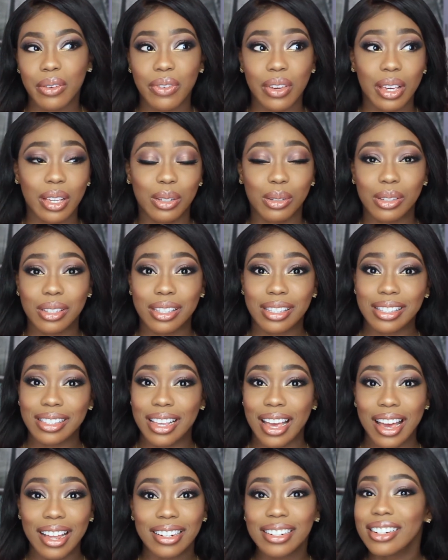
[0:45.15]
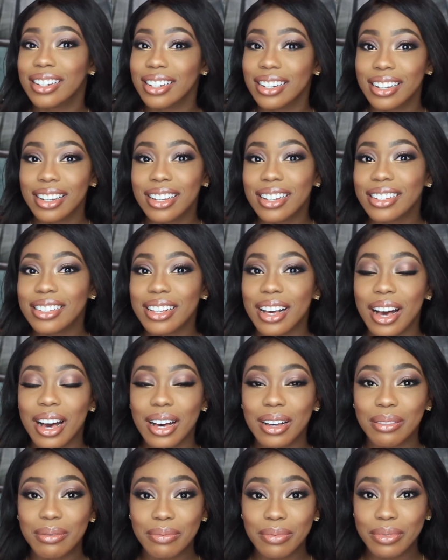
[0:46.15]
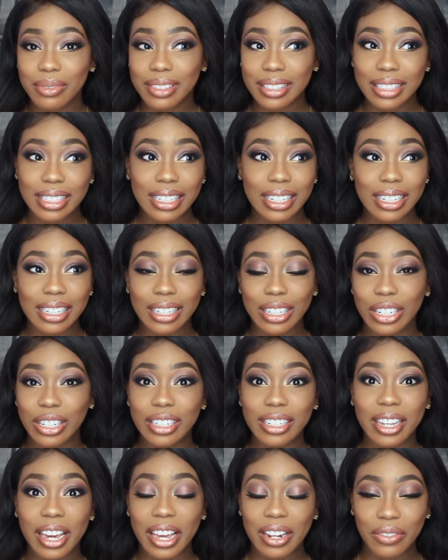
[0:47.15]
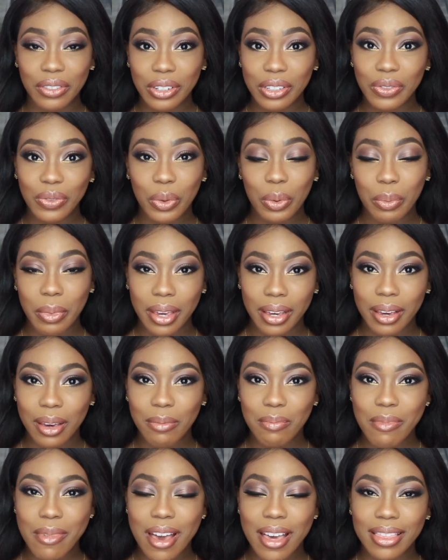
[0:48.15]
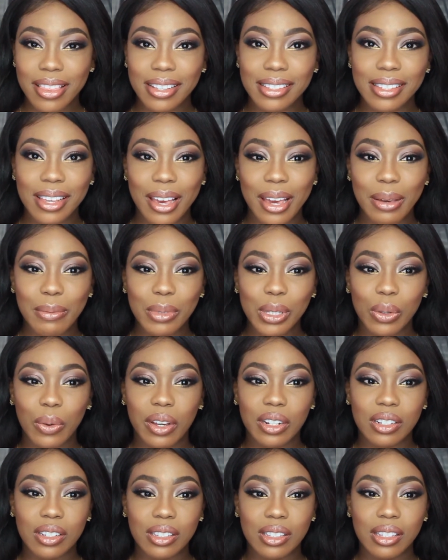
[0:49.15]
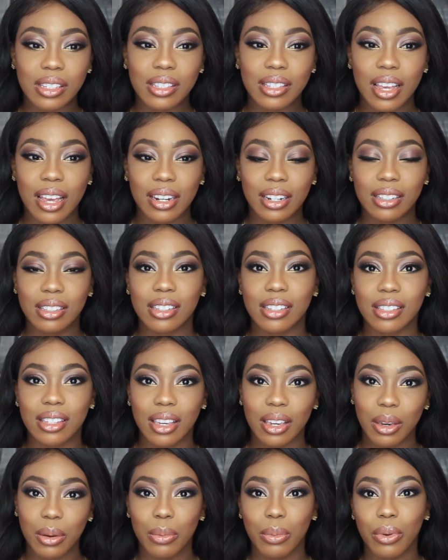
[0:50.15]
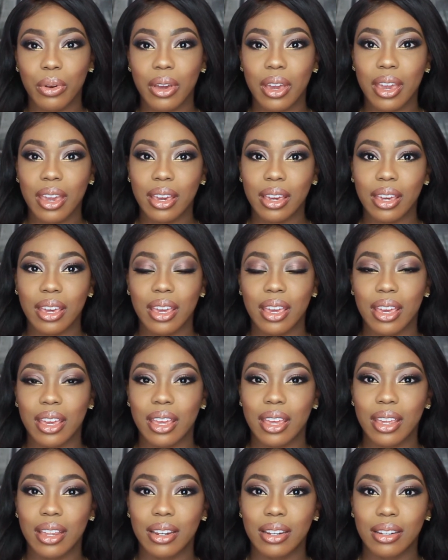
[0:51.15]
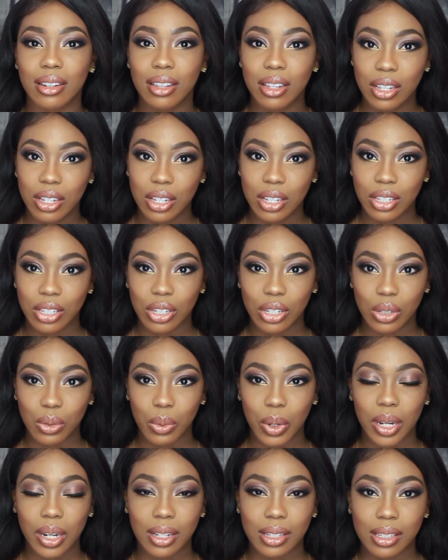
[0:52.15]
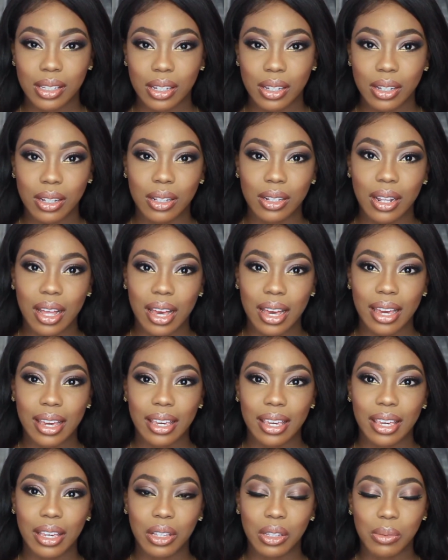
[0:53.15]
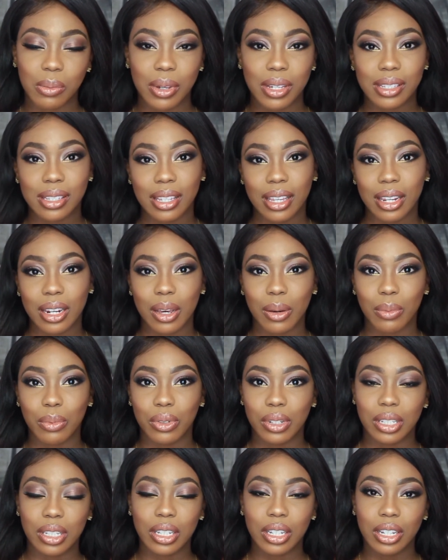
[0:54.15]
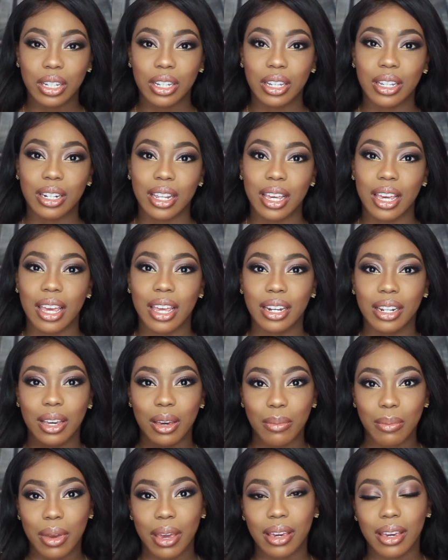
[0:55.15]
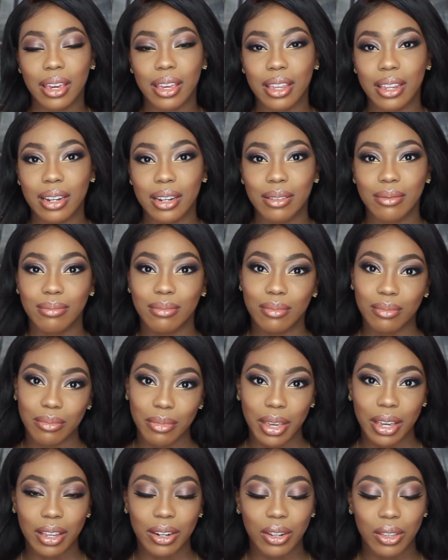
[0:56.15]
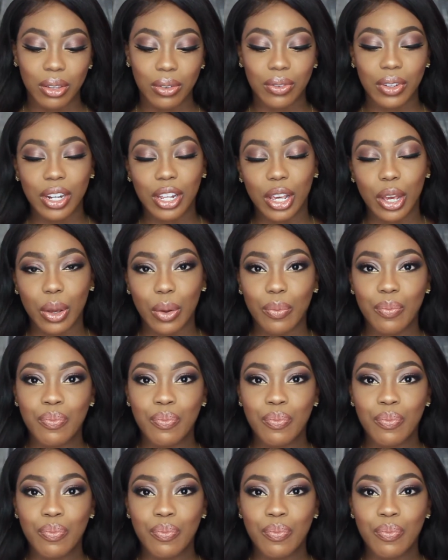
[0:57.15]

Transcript: face was not um, a good canvas for makeup at the time so I just decided to take a break and just wait until I healed my skin up really good and come back and make another video.